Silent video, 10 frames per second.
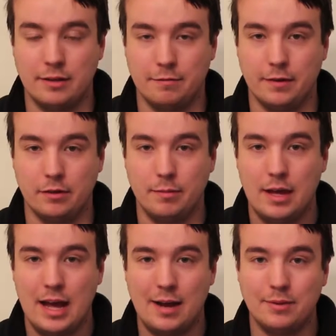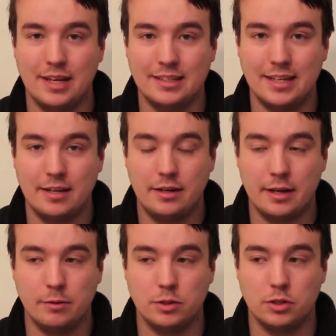in film. And when they did,
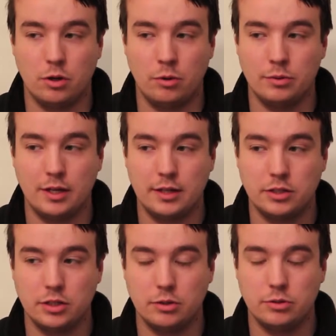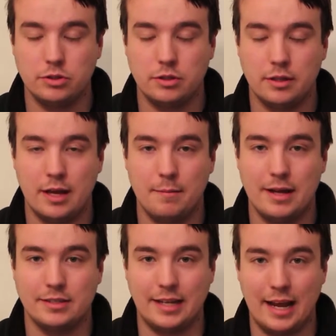it was only to use them
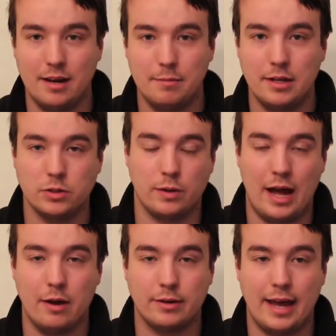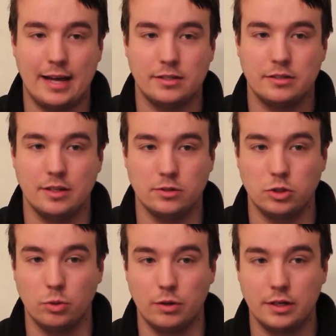as the enemies or outcasts in
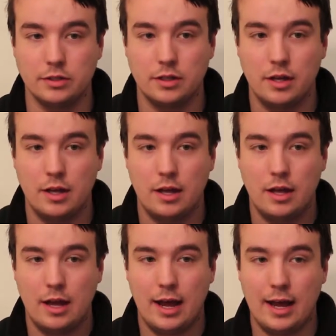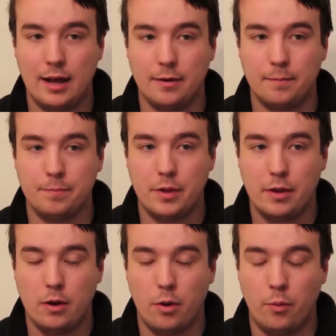stories. And
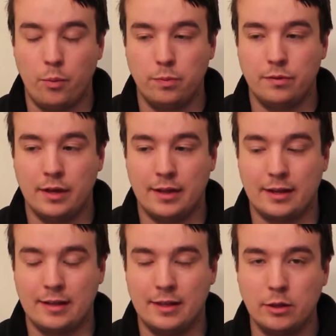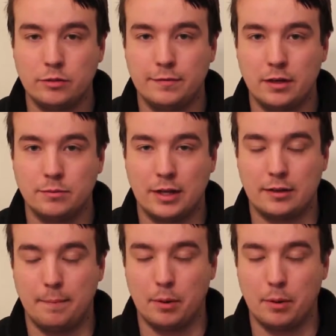like, they use films like The